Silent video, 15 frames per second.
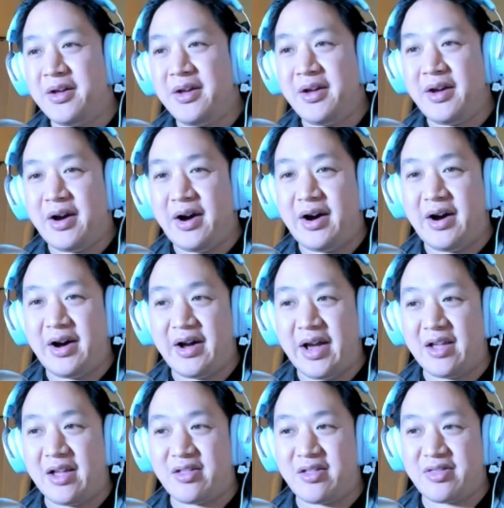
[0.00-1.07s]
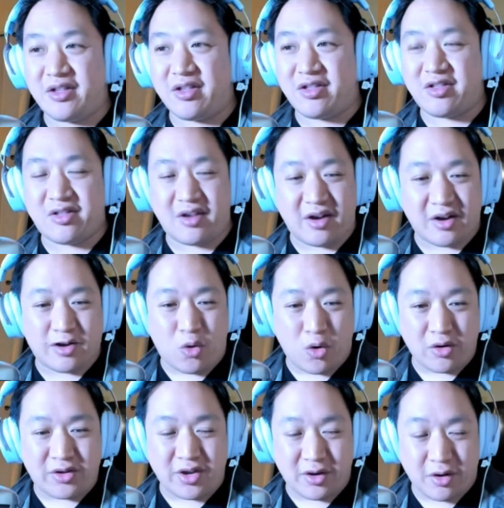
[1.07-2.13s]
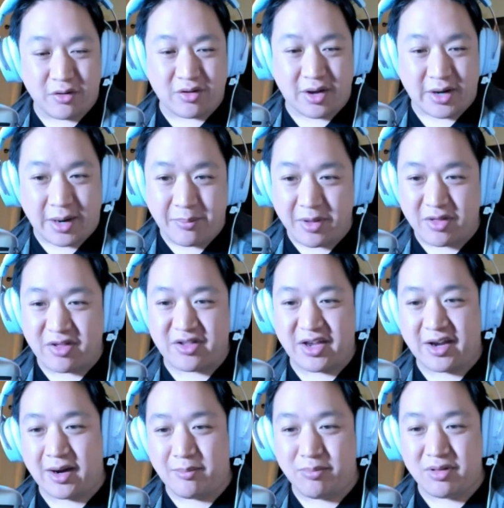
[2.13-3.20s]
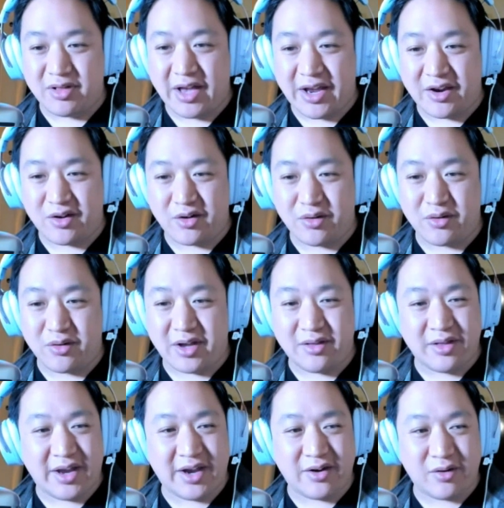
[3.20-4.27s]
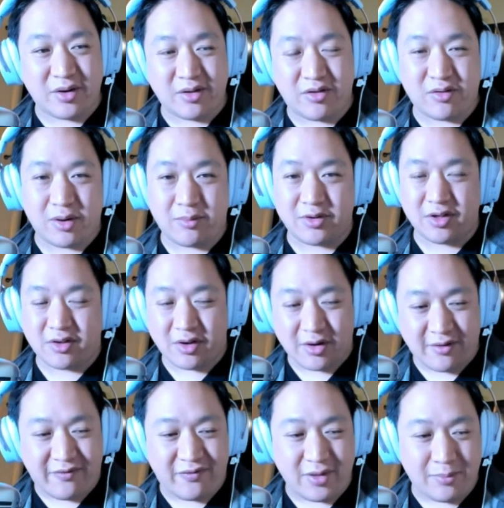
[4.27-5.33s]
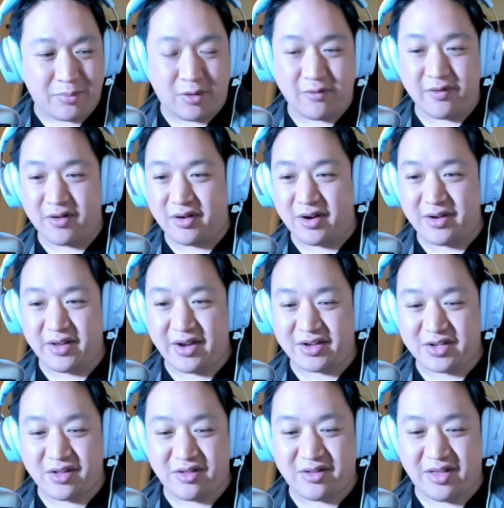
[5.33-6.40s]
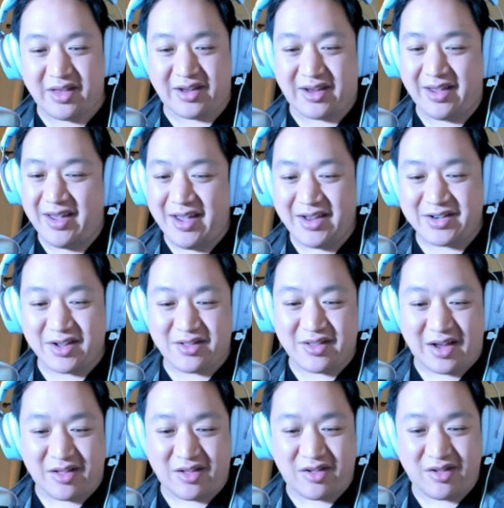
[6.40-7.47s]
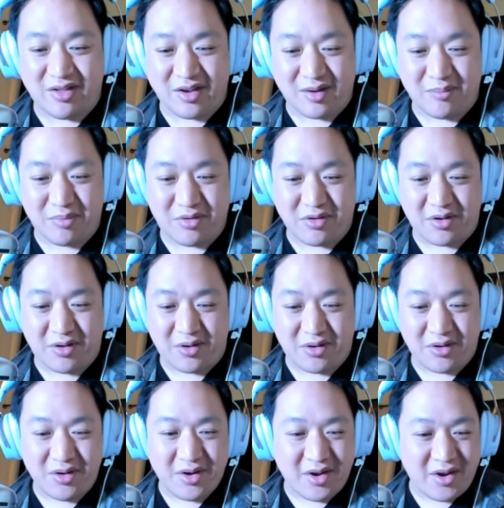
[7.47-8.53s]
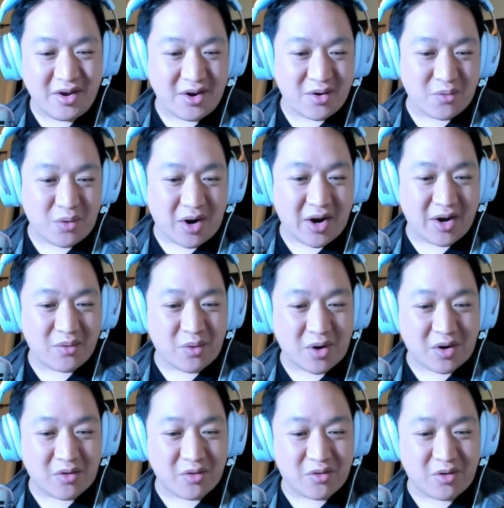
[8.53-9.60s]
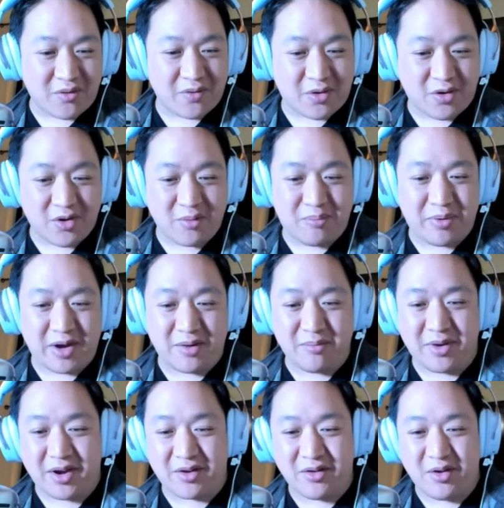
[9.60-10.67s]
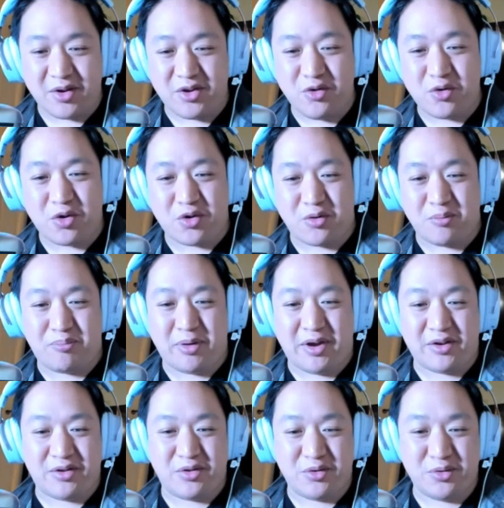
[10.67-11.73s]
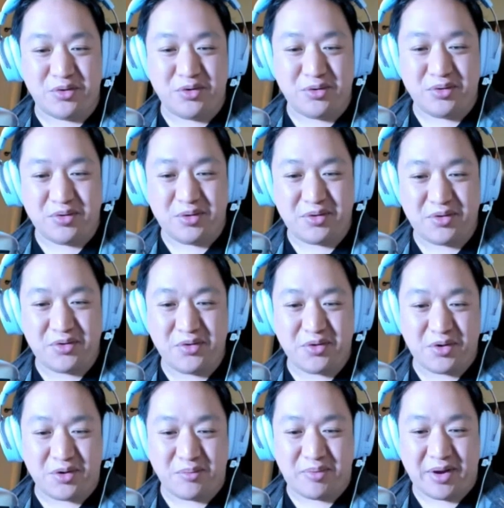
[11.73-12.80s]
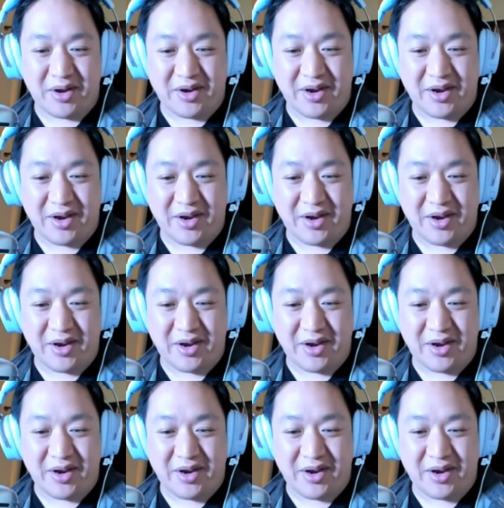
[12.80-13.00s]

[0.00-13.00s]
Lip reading: as this quarantine goes on, I've been staying up later and later, and soon I'm just gonna flip over and just not sleep. So. Ryan Reckelsdorfer, go to bed, Ming. No, you go to bed, dude. You go to bed.